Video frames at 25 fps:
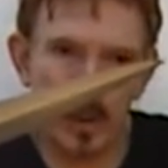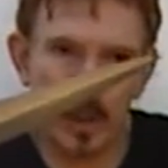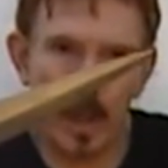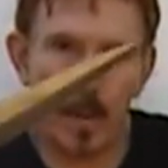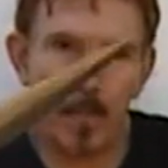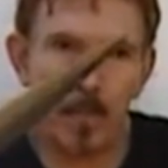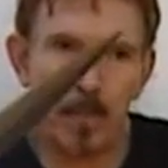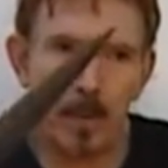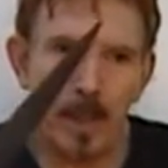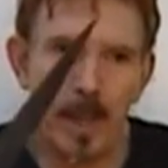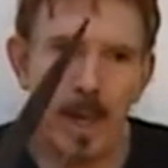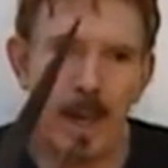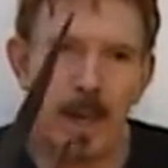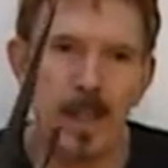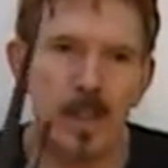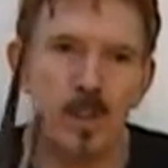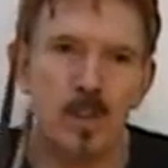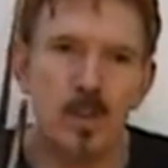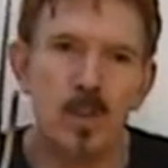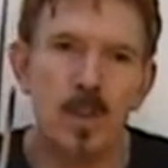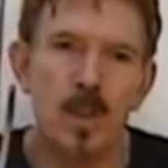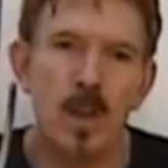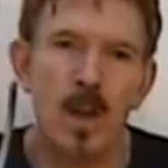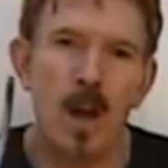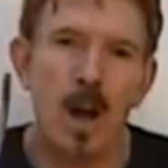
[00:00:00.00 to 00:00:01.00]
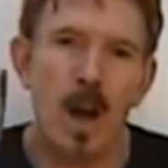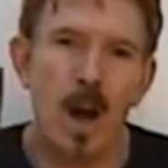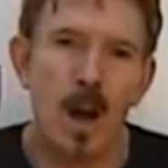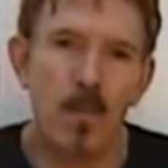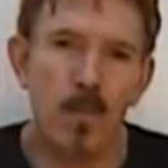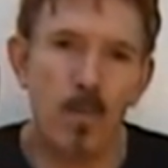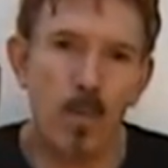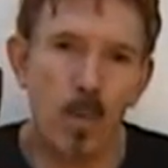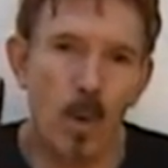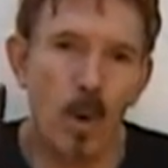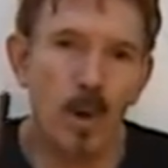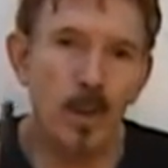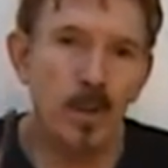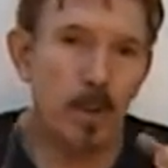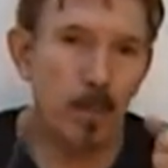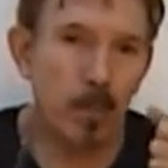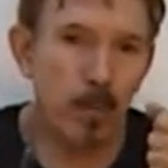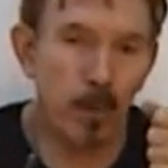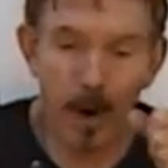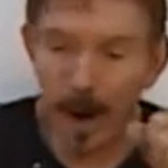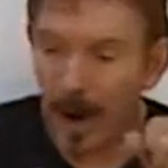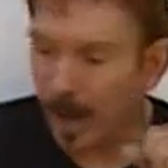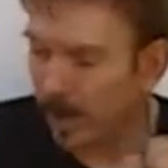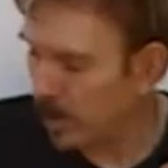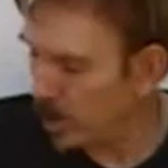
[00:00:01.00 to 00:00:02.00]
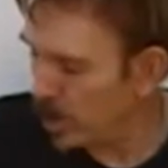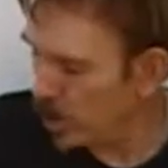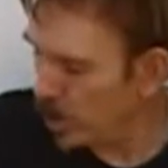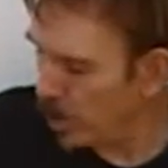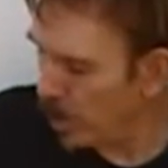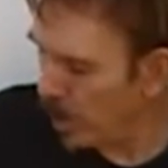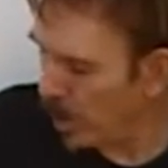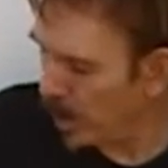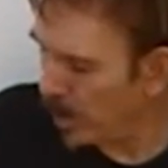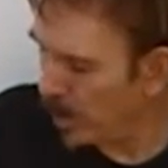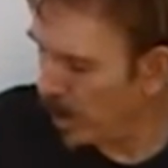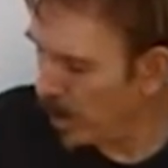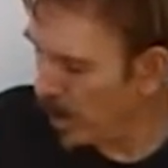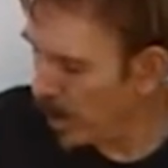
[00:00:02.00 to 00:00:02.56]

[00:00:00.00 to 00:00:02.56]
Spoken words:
shaped blades of wood to practice with,